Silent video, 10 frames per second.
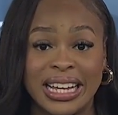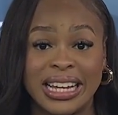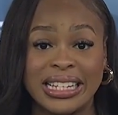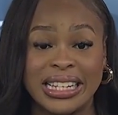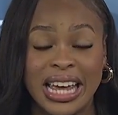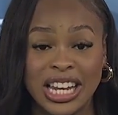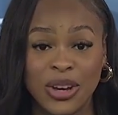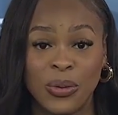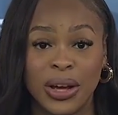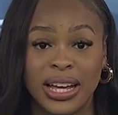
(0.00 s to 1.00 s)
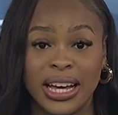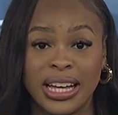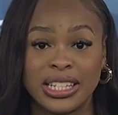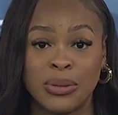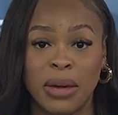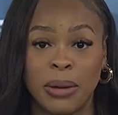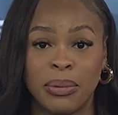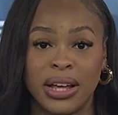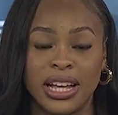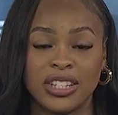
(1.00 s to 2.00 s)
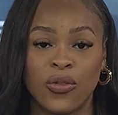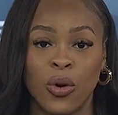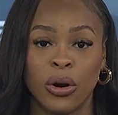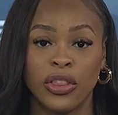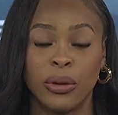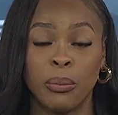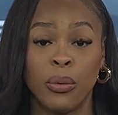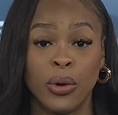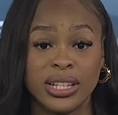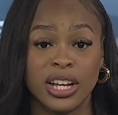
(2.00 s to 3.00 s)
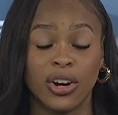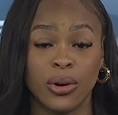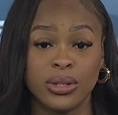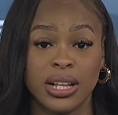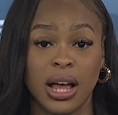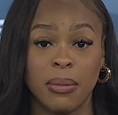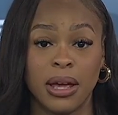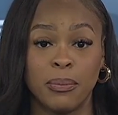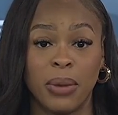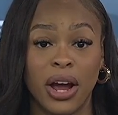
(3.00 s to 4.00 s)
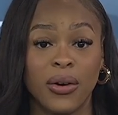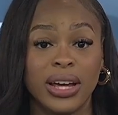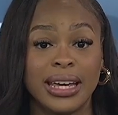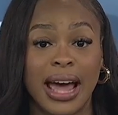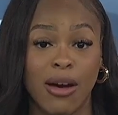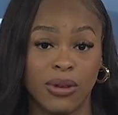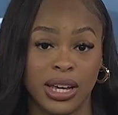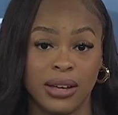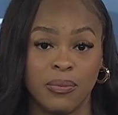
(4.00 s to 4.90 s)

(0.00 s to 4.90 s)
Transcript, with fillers: continuing to make plans for the Boys and Girls Club in Perry County.